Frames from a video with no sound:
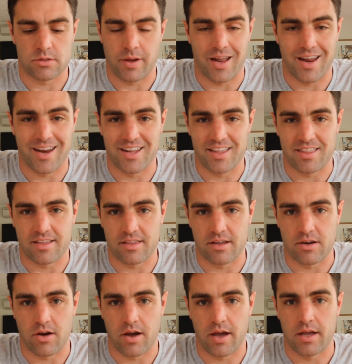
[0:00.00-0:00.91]
about anything
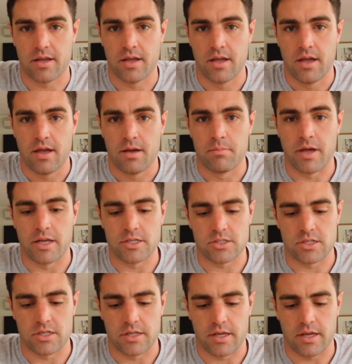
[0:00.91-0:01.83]
that I
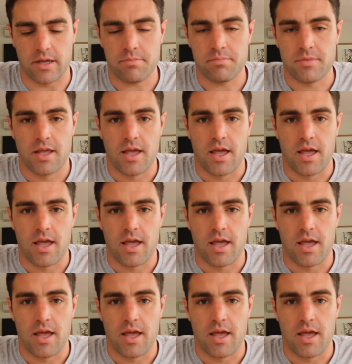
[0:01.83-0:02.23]
mentioned here.